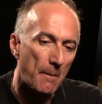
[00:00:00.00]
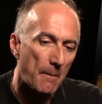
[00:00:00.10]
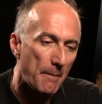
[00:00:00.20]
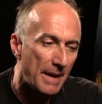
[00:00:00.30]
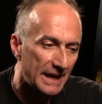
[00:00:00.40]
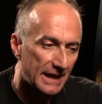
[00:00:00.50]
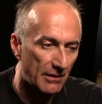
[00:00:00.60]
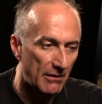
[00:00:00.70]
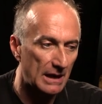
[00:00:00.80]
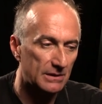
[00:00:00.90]
many
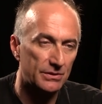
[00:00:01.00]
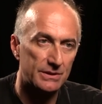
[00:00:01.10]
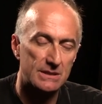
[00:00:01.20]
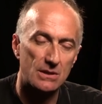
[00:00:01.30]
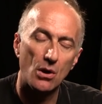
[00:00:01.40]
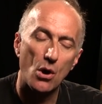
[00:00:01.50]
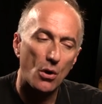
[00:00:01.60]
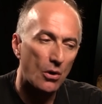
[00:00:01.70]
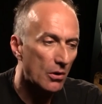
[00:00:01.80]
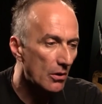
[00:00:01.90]
characters
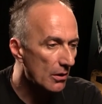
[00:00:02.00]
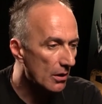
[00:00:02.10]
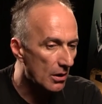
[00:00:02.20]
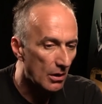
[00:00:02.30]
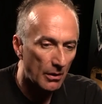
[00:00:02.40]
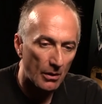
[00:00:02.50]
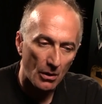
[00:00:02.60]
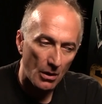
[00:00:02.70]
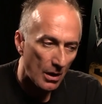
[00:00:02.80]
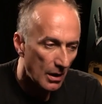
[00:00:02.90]

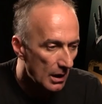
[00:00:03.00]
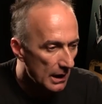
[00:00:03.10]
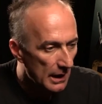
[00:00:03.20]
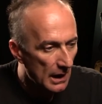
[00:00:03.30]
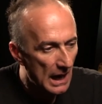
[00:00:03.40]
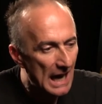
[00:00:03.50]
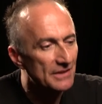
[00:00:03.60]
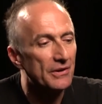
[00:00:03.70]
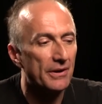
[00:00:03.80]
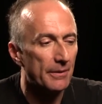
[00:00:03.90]
or uh,
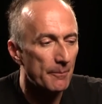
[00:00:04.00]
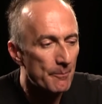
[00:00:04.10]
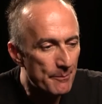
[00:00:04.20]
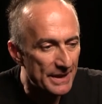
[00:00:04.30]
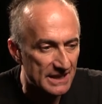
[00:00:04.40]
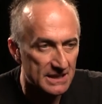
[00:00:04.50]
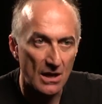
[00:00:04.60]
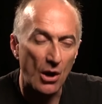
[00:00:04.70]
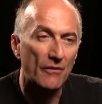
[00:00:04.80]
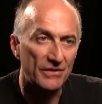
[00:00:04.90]
other bits
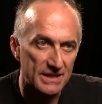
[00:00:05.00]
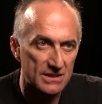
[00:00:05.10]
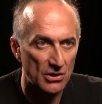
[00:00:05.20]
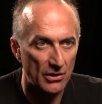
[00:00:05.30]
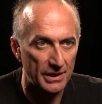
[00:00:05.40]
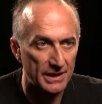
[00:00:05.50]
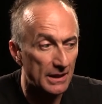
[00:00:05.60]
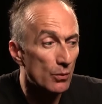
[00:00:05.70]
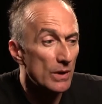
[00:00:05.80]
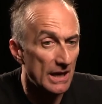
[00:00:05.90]
of the story
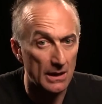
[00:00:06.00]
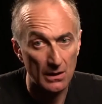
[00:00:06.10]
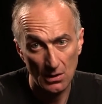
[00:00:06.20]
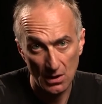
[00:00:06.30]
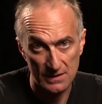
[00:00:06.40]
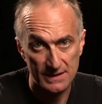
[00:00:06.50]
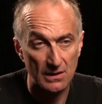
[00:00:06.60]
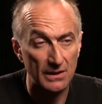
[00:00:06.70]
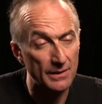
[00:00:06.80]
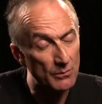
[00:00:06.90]
that we lost
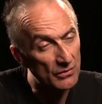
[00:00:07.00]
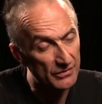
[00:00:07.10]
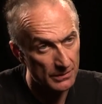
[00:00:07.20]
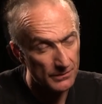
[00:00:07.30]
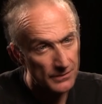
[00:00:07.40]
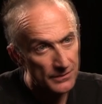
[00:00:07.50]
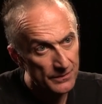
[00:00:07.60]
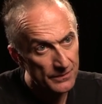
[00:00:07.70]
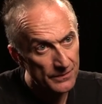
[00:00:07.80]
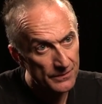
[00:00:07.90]
in the movie.
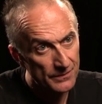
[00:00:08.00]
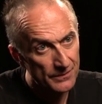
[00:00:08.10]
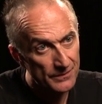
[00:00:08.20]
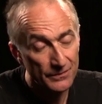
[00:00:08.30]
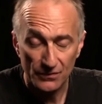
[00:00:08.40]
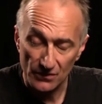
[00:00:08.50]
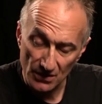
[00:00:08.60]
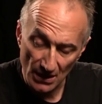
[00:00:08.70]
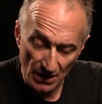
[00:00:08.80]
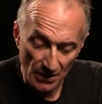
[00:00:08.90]
Thank you very much for your
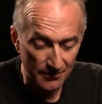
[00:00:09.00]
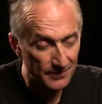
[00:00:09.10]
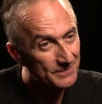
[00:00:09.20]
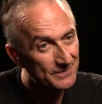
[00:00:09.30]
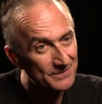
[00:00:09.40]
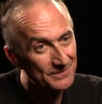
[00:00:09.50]
time, Thank Stefano. You.